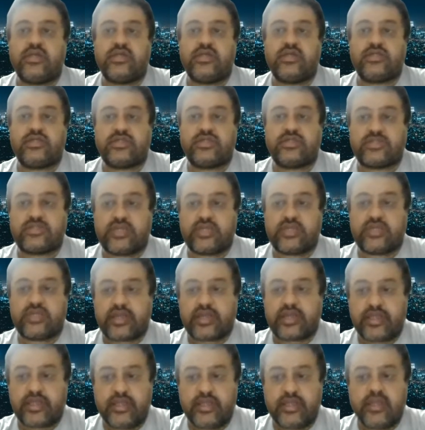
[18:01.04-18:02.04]

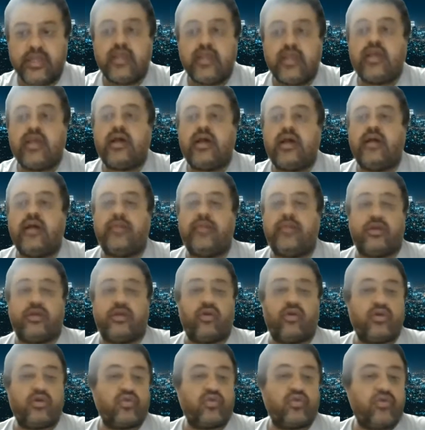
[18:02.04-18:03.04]
consistently, but
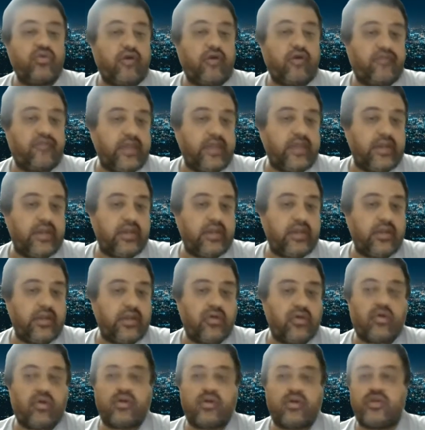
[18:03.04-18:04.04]
not too often,
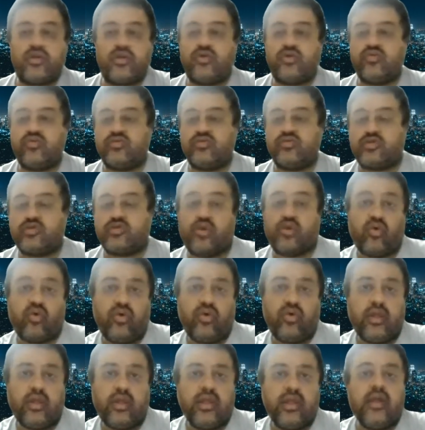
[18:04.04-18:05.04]
not too
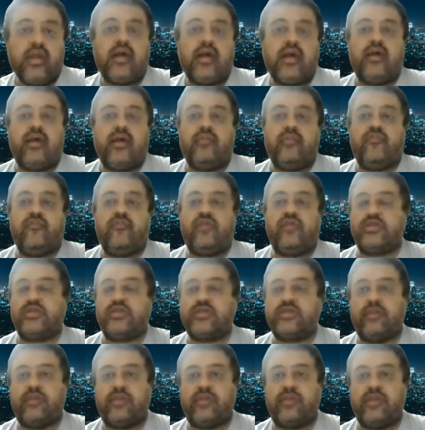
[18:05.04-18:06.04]
slow. For
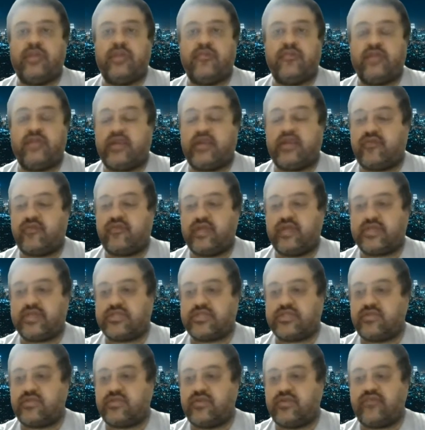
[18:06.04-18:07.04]
example, if
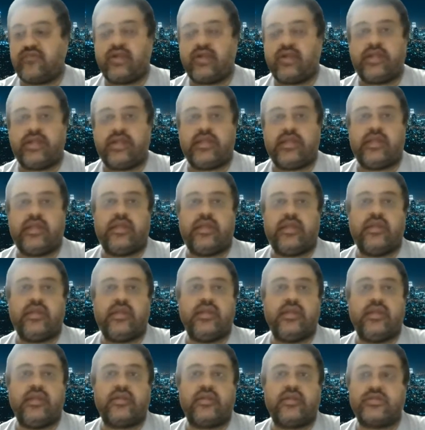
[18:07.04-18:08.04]
Netflix one fine day
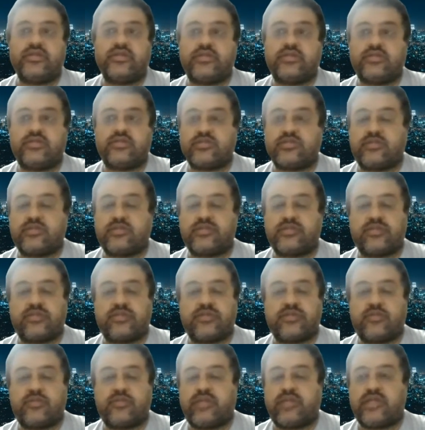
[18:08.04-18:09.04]
increases its
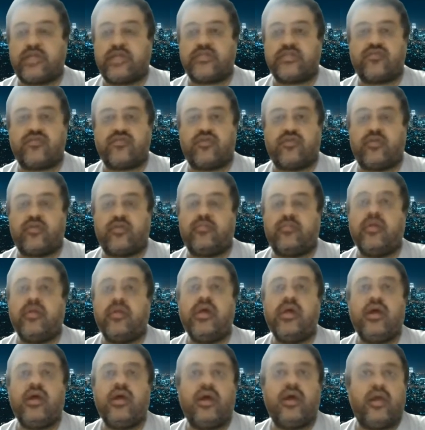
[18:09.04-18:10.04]
subscription price from
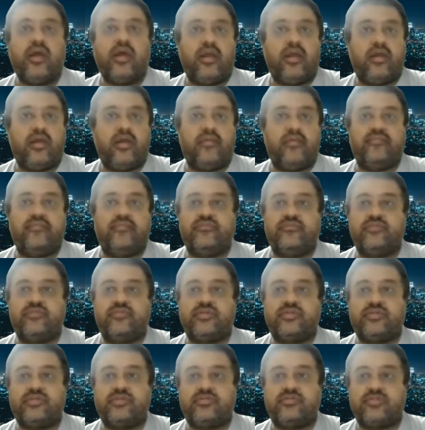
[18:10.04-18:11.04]

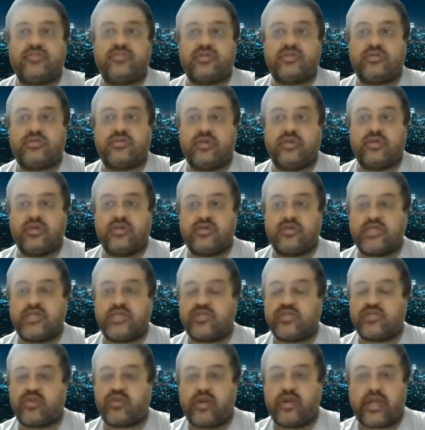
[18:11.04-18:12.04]

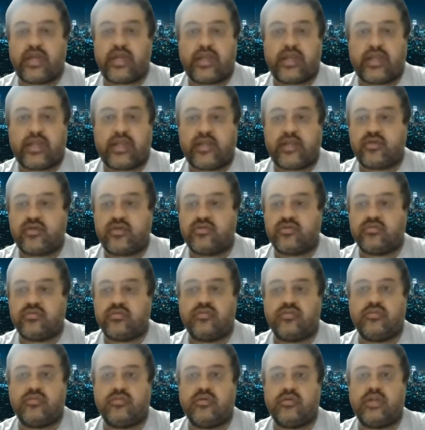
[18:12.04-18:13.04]
6.99
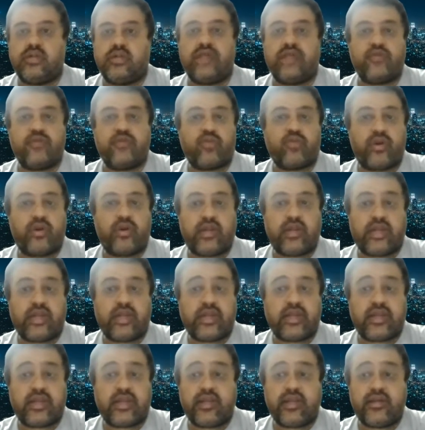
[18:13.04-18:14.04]
to
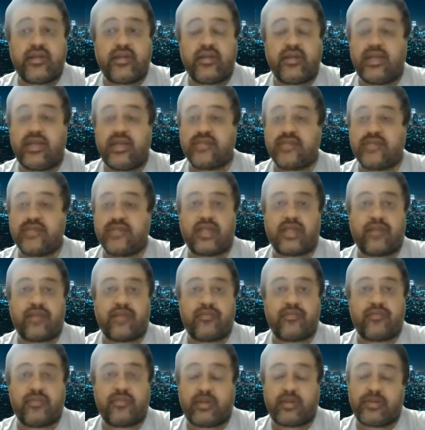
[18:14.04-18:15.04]
11.99, as it
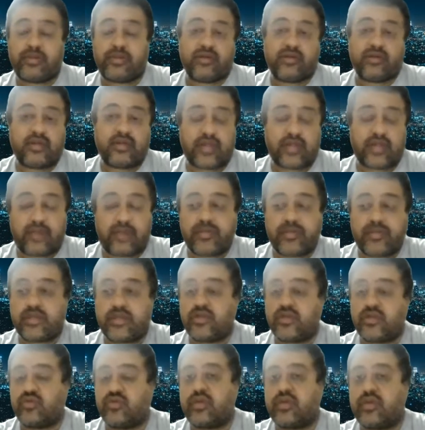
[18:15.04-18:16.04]
happened, I mean, it happened
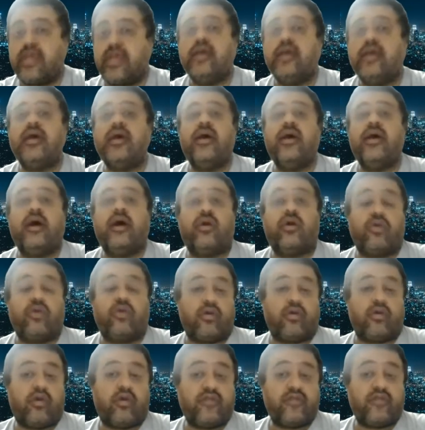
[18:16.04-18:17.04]
in UK.
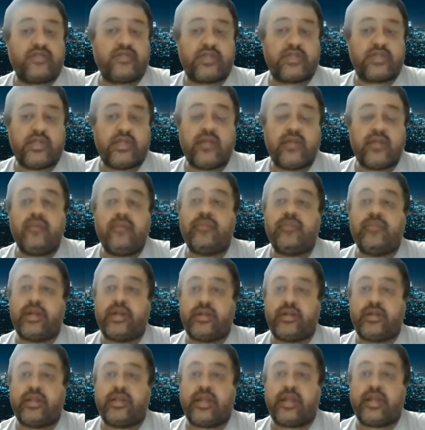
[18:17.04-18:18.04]
Not all of a sudden,
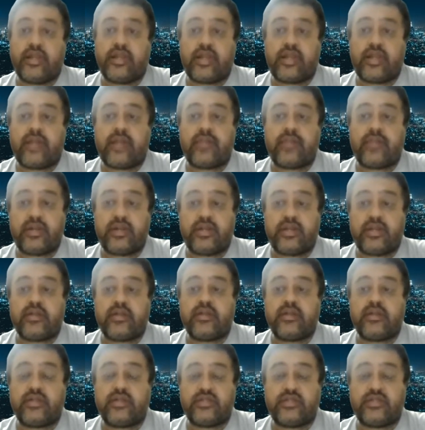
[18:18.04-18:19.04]
but yeah, it happened
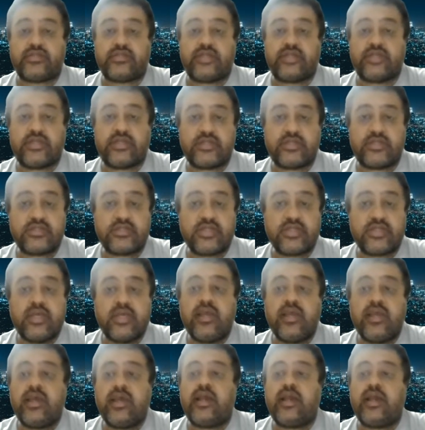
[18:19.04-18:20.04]
in stages.
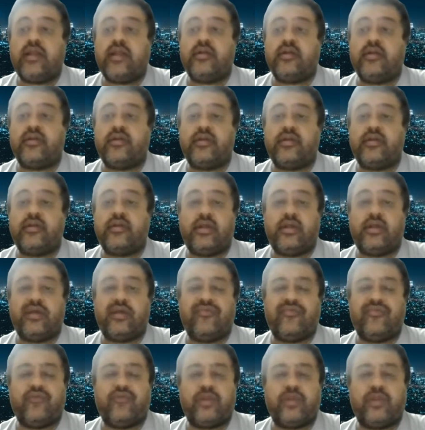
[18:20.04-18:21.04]
And
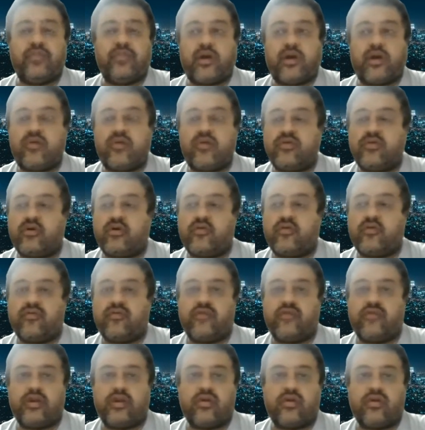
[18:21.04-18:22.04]
a £1
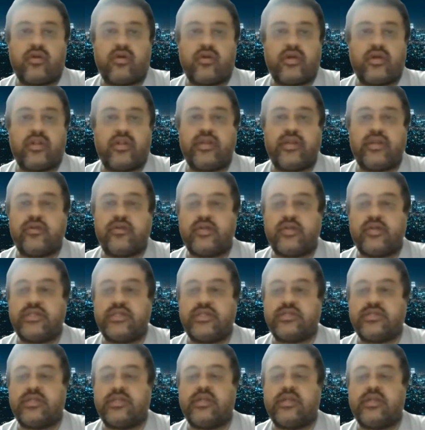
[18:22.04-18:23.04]
or $1
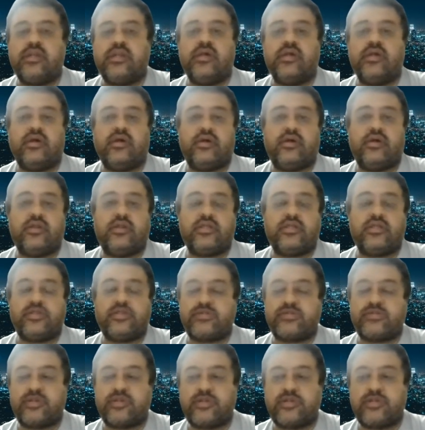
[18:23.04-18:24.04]
increase in the
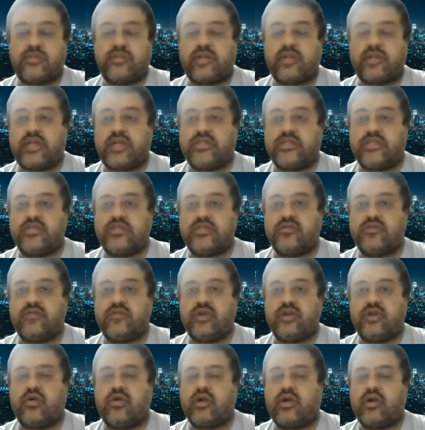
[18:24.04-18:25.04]
subscription price
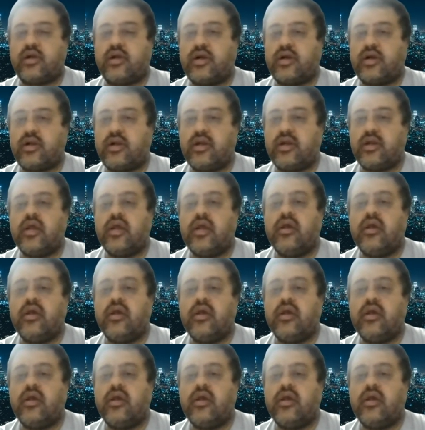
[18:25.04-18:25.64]
will not hurt